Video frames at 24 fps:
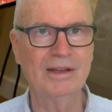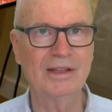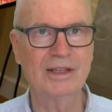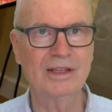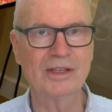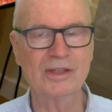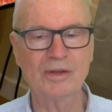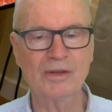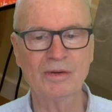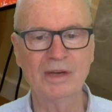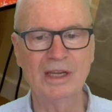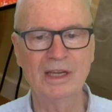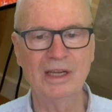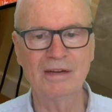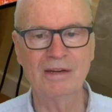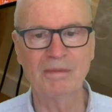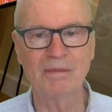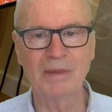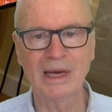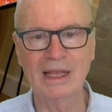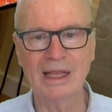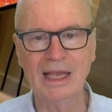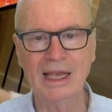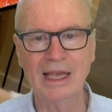the screen of
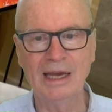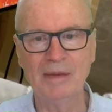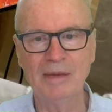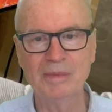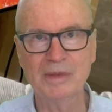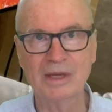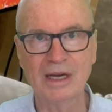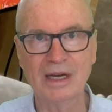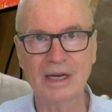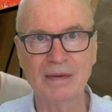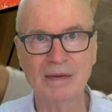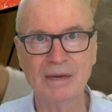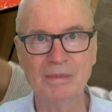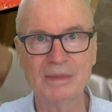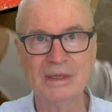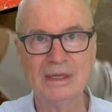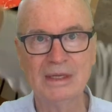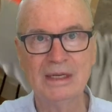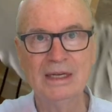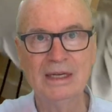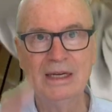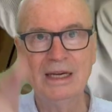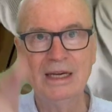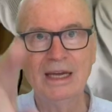my laptop.
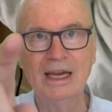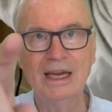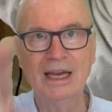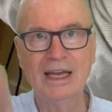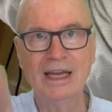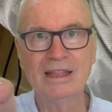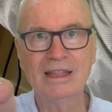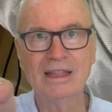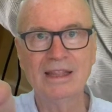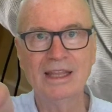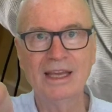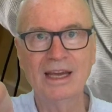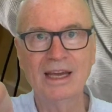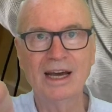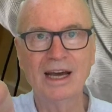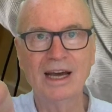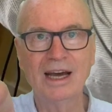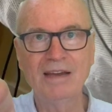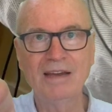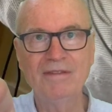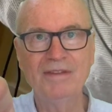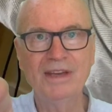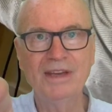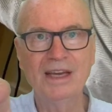And the
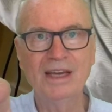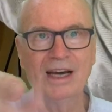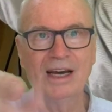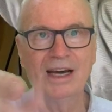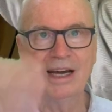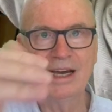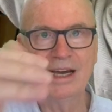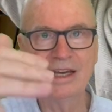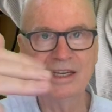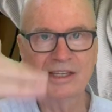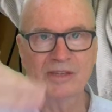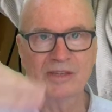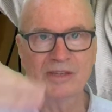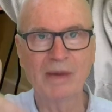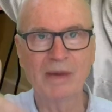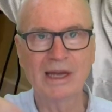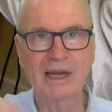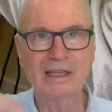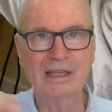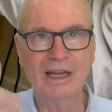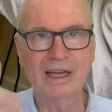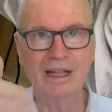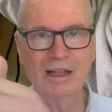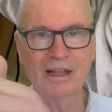iVi is
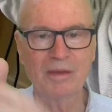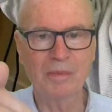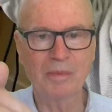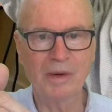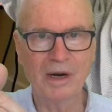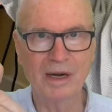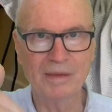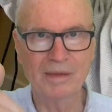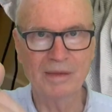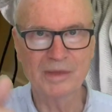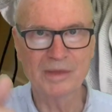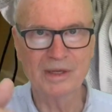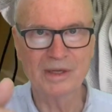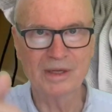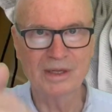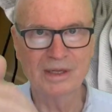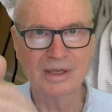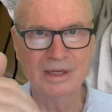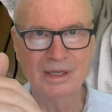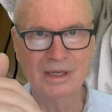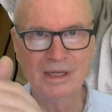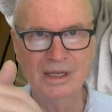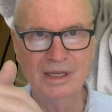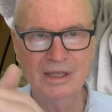my teleprompter.
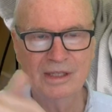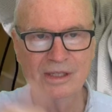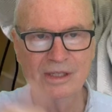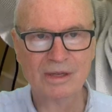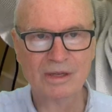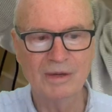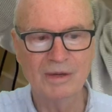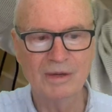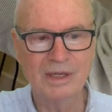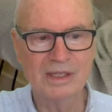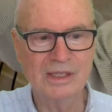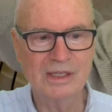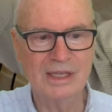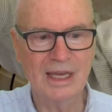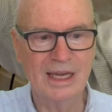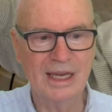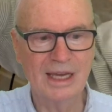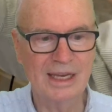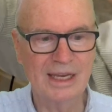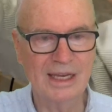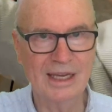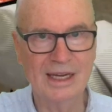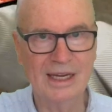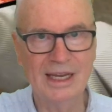So it's
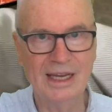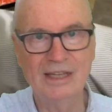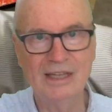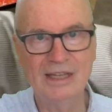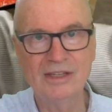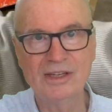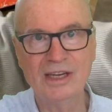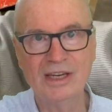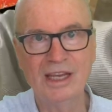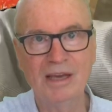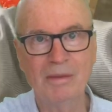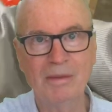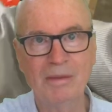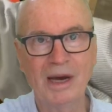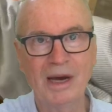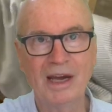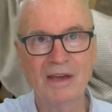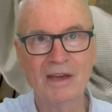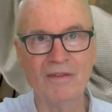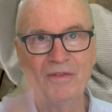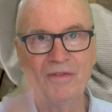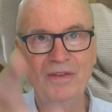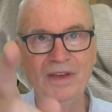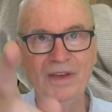getting an
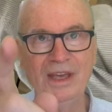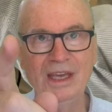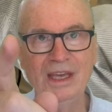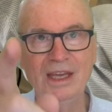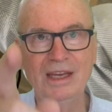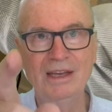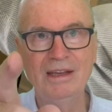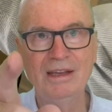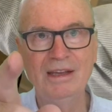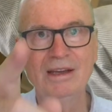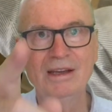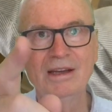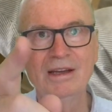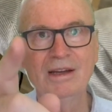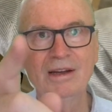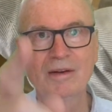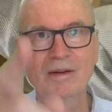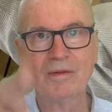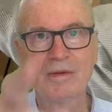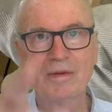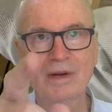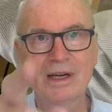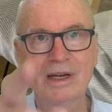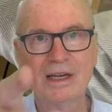HDMI feed
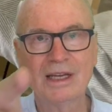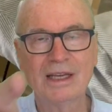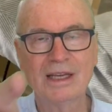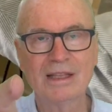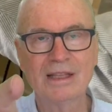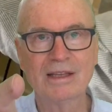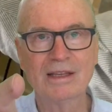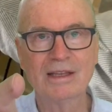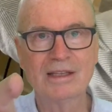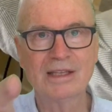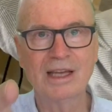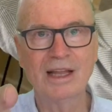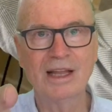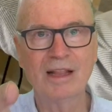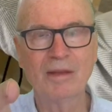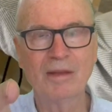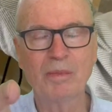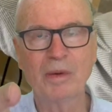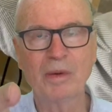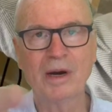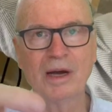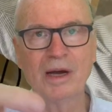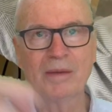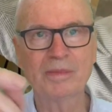running the
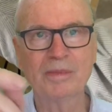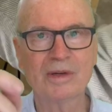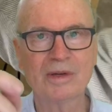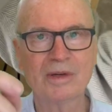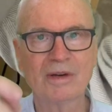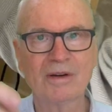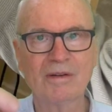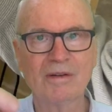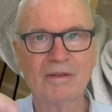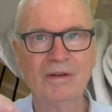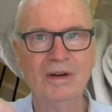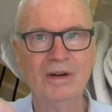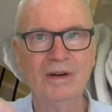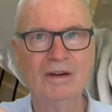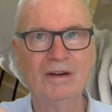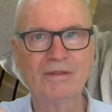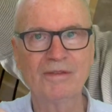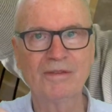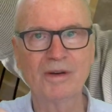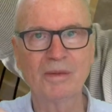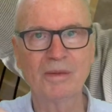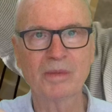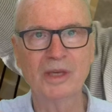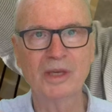teleprompter
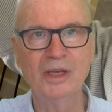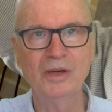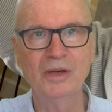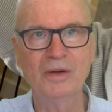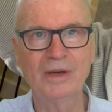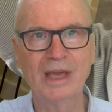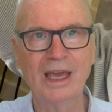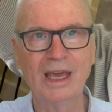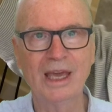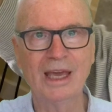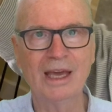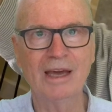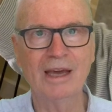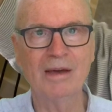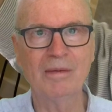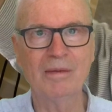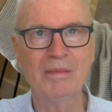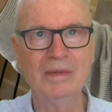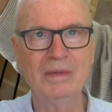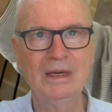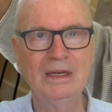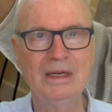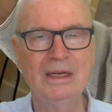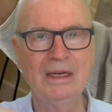from
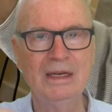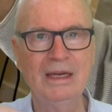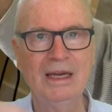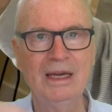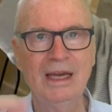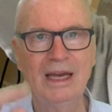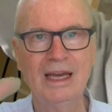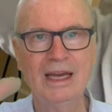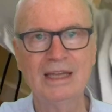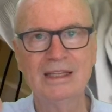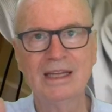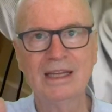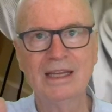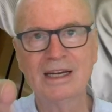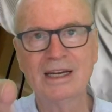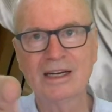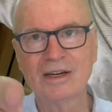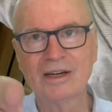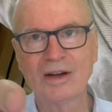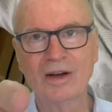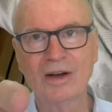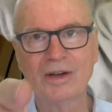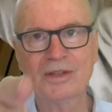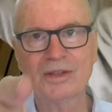CueCam and then
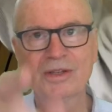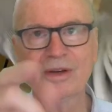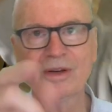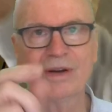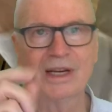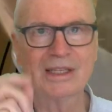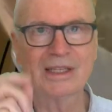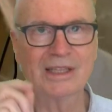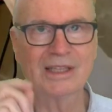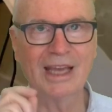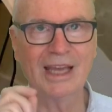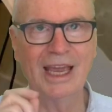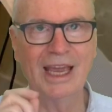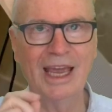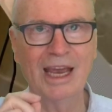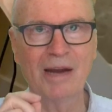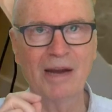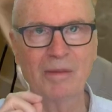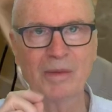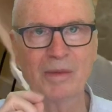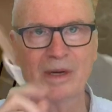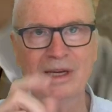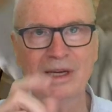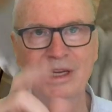it also has a
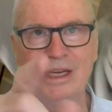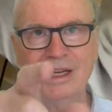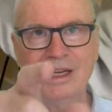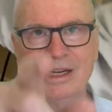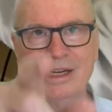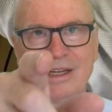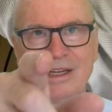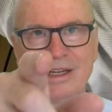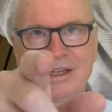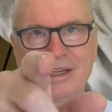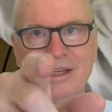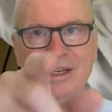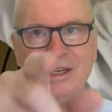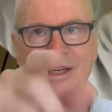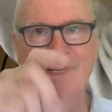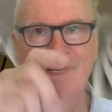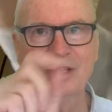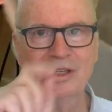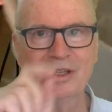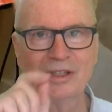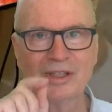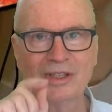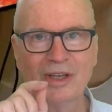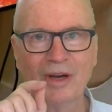camera in it
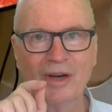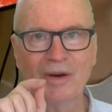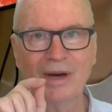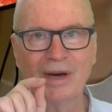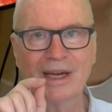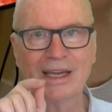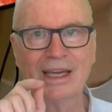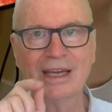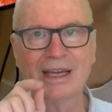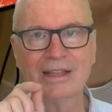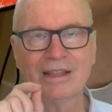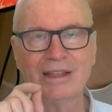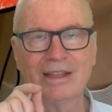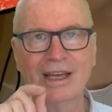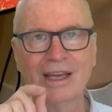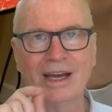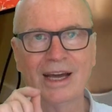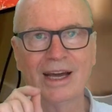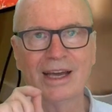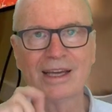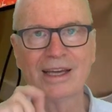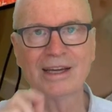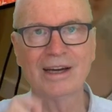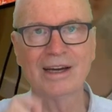so I get the
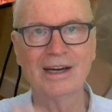eye